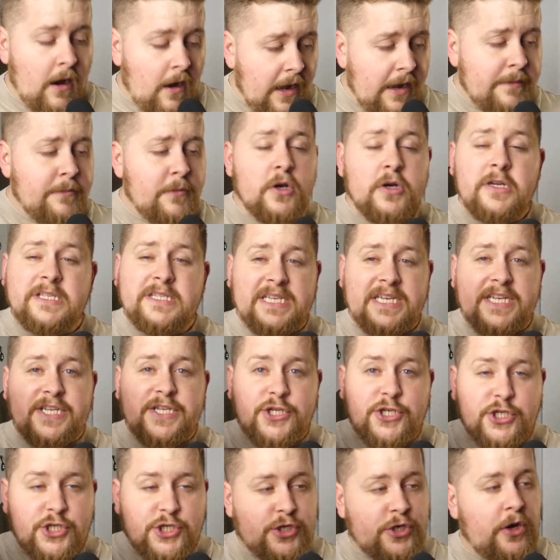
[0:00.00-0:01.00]
I'm
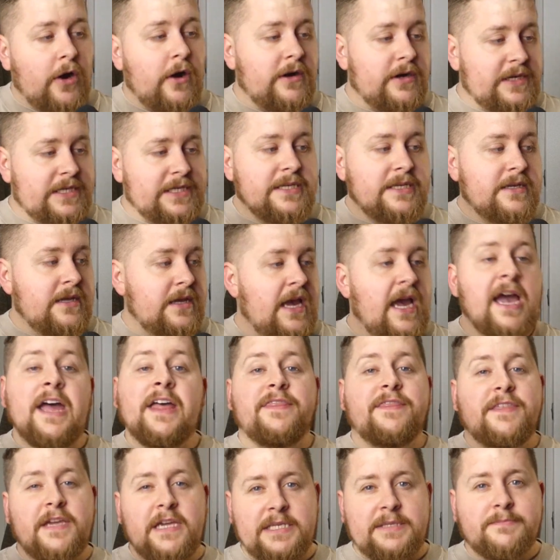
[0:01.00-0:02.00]
honestly shocked
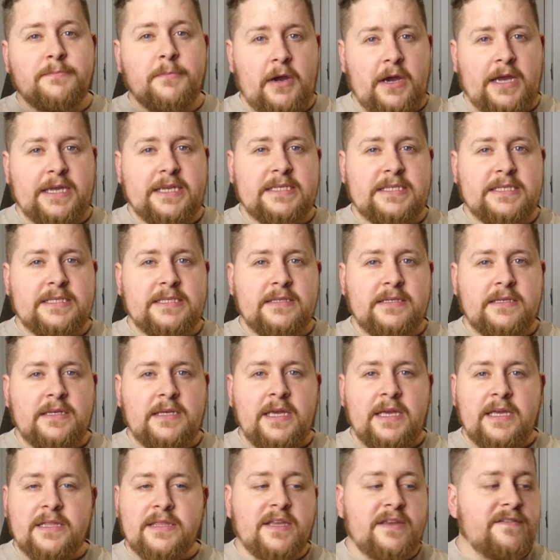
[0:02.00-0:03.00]
at these mice.
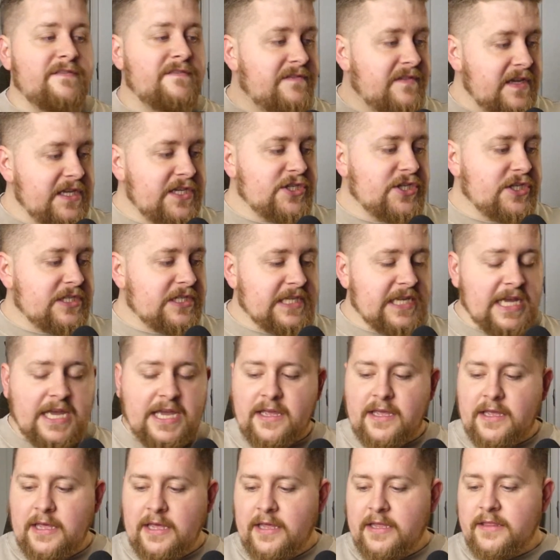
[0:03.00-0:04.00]
Their feature
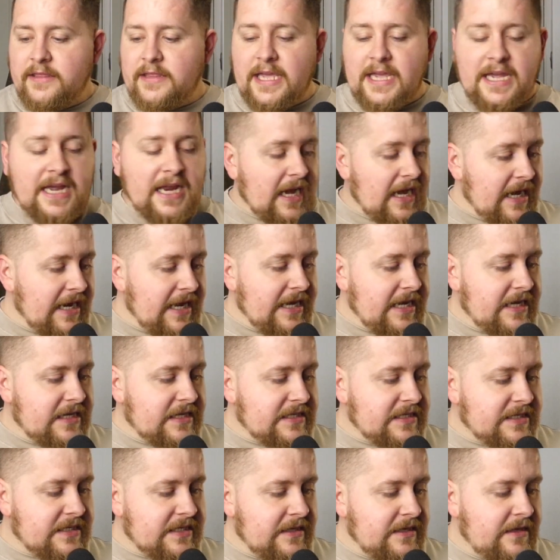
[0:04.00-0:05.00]
set, their
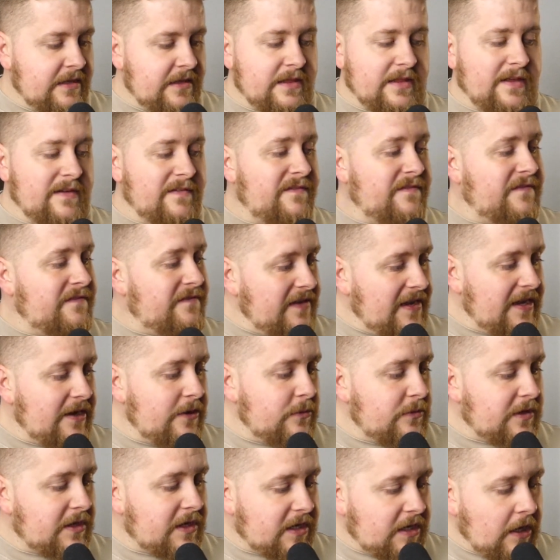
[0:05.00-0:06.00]
clicks, their
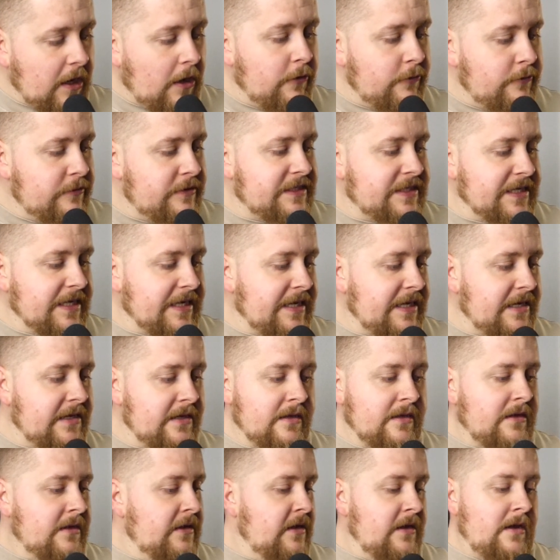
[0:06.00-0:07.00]
feel, the
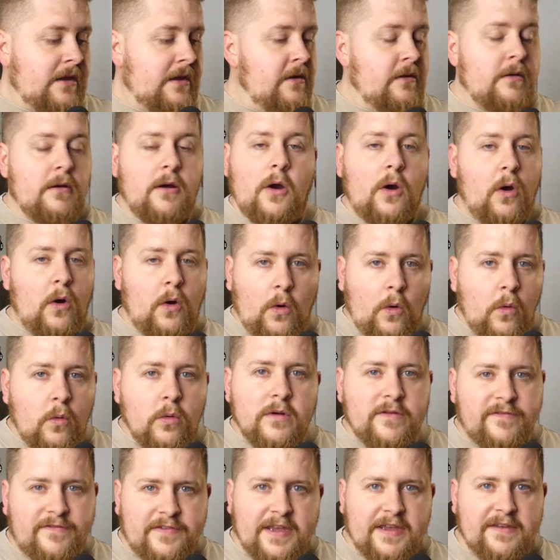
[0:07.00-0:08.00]
coating,
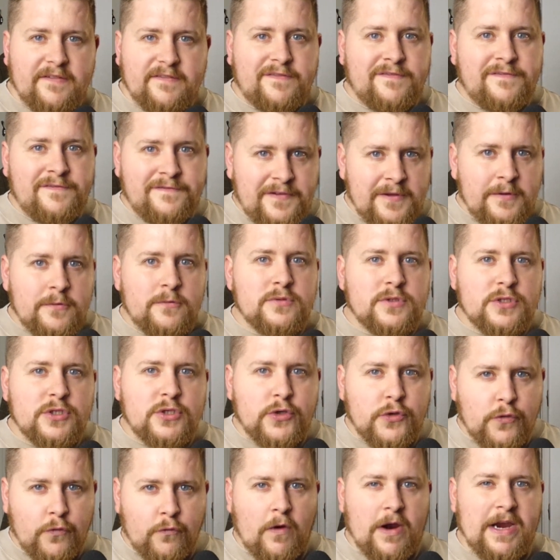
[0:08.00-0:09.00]
all of it feels
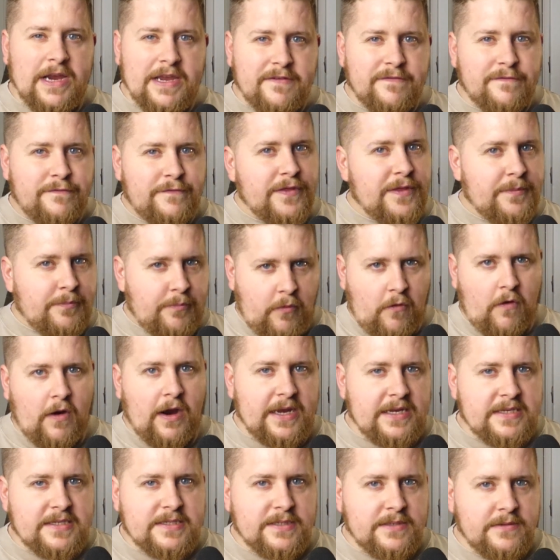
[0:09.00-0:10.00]
great for the
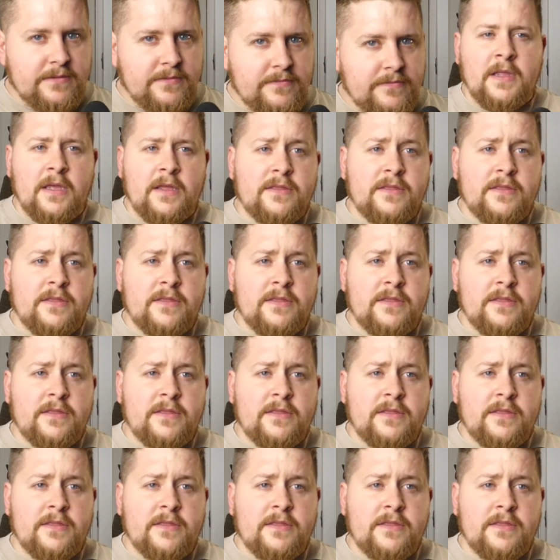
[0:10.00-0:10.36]
price.